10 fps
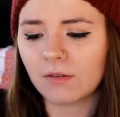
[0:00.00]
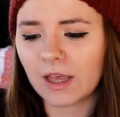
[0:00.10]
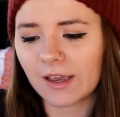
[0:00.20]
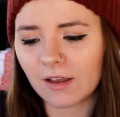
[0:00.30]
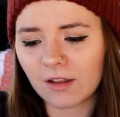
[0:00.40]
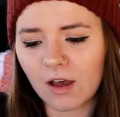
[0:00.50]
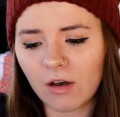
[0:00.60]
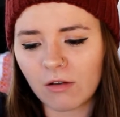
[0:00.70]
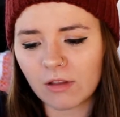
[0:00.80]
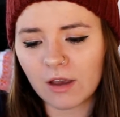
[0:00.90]
like,
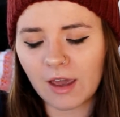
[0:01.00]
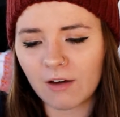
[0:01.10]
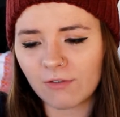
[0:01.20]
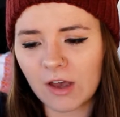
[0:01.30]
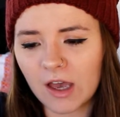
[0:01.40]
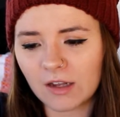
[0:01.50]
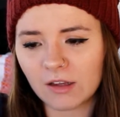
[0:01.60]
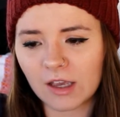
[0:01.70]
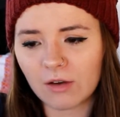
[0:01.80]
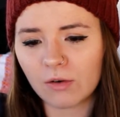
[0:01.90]
oh look how
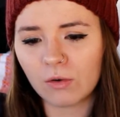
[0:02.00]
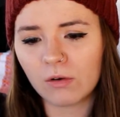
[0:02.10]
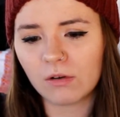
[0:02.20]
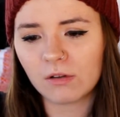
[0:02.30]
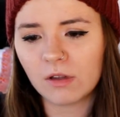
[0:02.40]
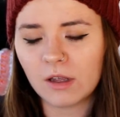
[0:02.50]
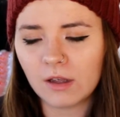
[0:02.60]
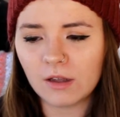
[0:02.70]
fun, look how cool,